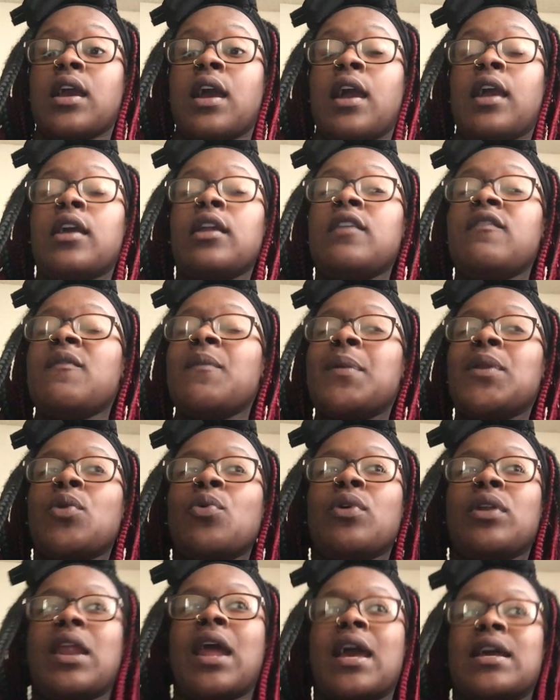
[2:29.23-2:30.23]
I could even be
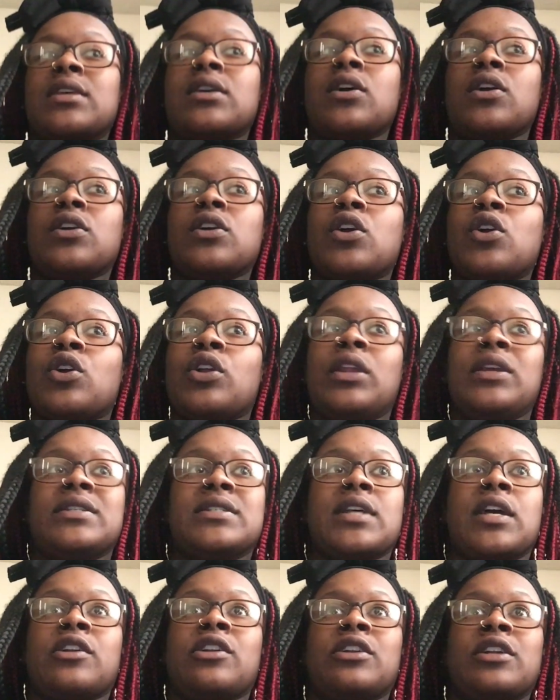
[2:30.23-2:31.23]
doing that early
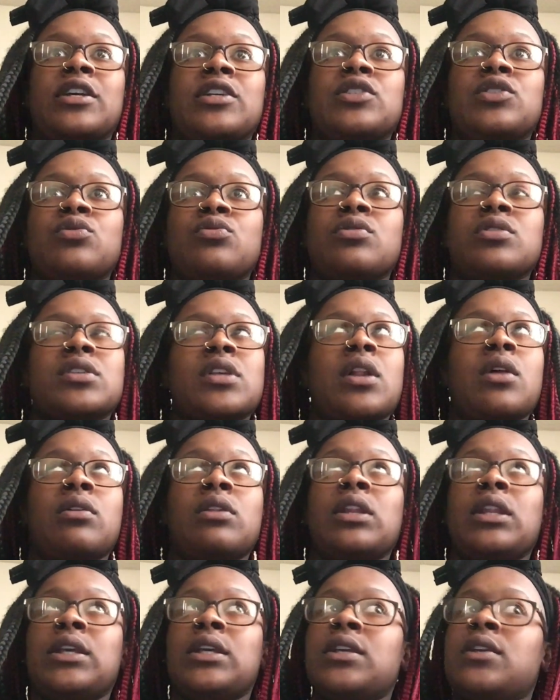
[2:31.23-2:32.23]
Saturday too, because I
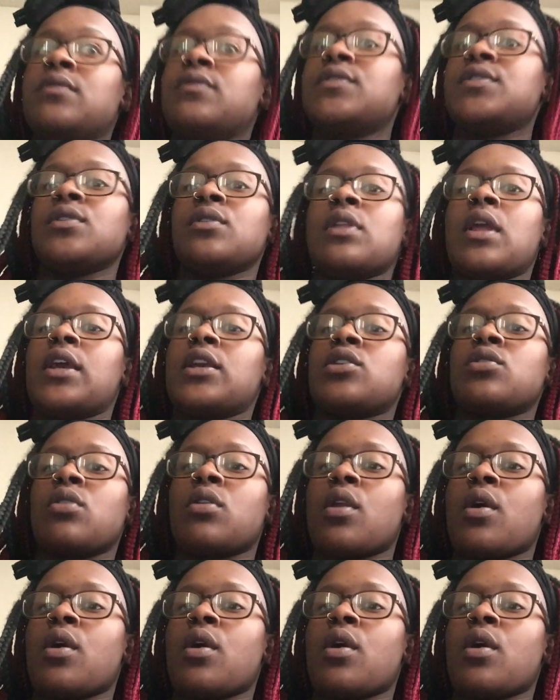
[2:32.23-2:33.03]
don't leave till like.